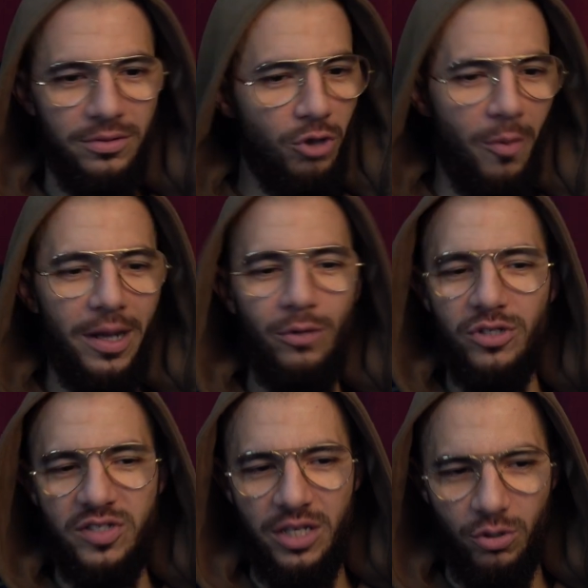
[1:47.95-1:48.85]
Nobody
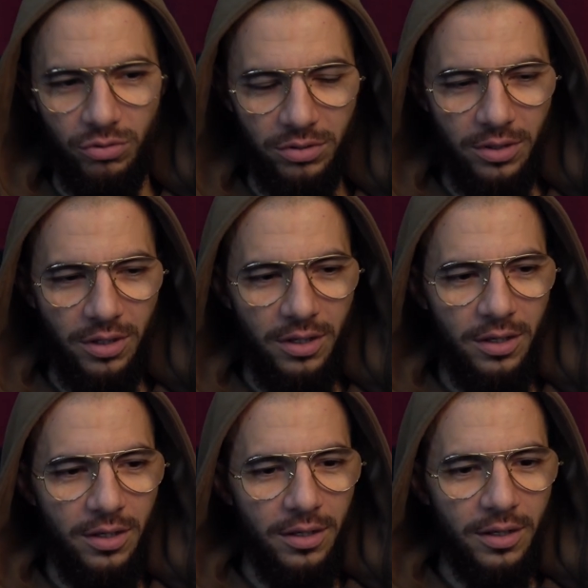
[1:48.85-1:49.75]
will see you.
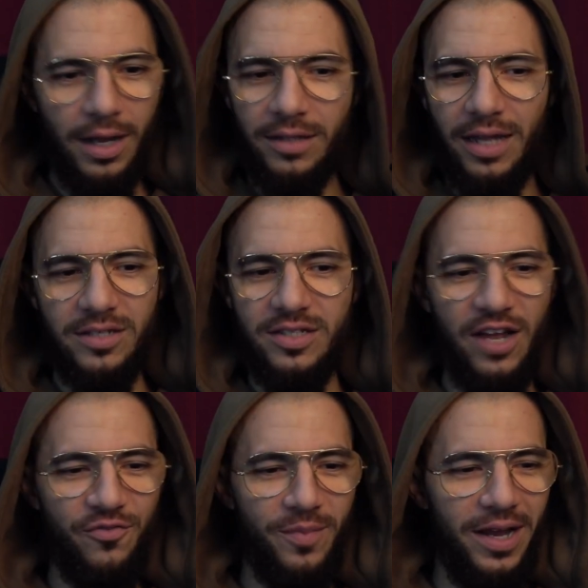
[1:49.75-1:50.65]
Cut that
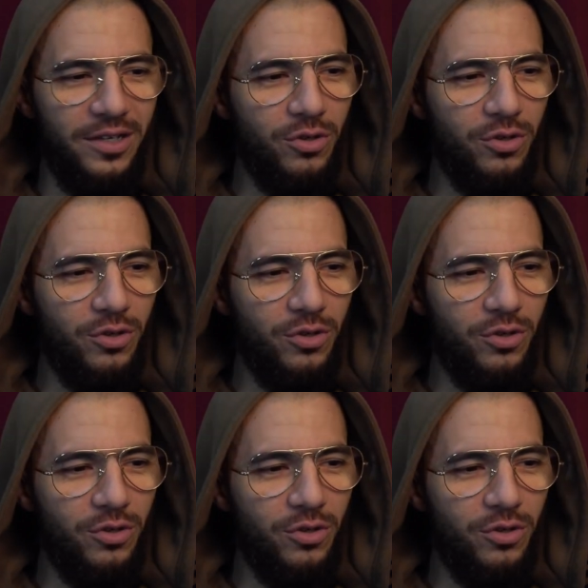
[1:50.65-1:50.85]
stuff, man.